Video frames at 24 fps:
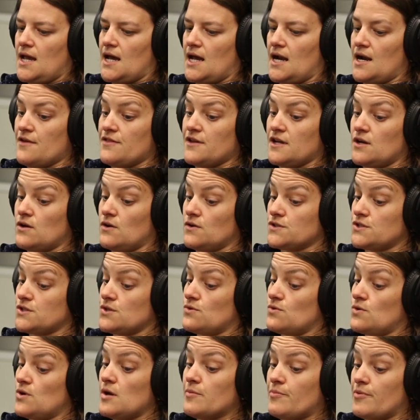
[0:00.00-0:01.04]
And I think
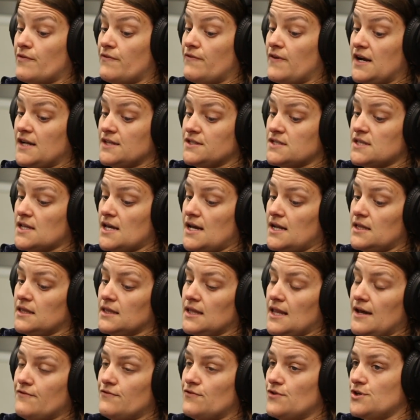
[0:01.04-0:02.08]
it provides that
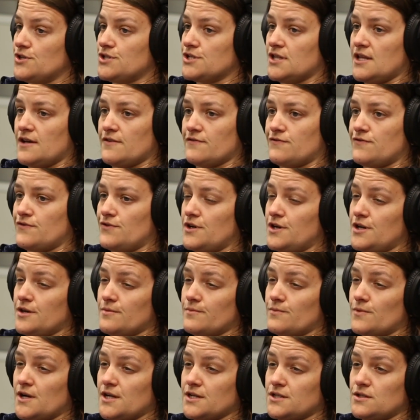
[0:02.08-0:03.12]
leverage and that
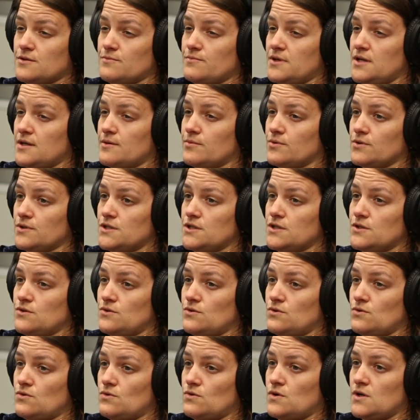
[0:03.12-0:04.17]
freedom, right, to be able
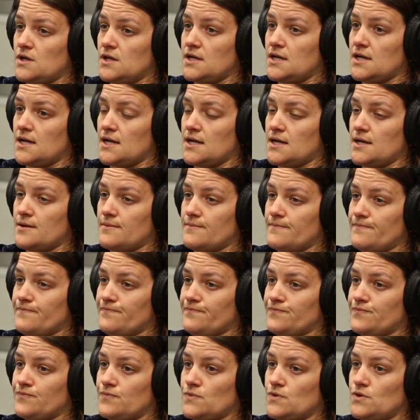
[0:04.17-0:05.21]
to
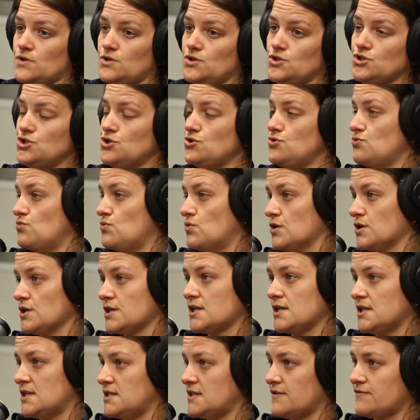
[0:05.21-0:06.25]
do
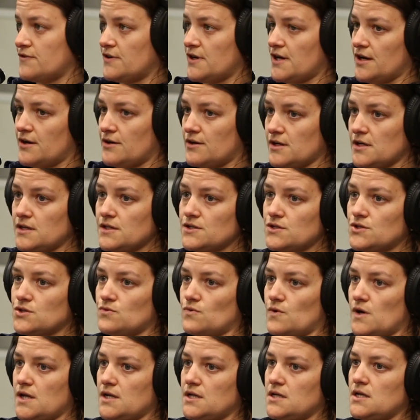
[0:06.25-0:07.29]
work in different areas,
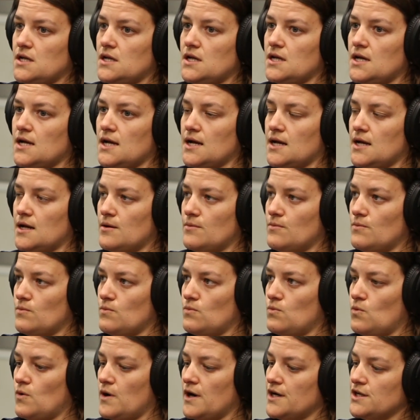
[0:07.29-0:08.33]
right?
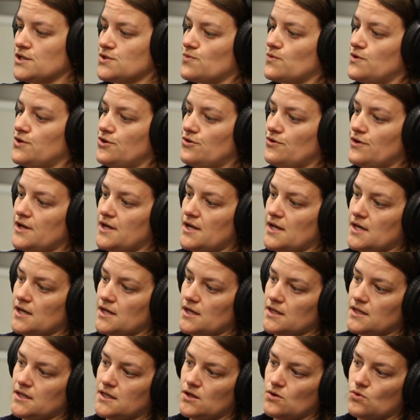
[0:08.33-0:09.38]
Whereas when you're in a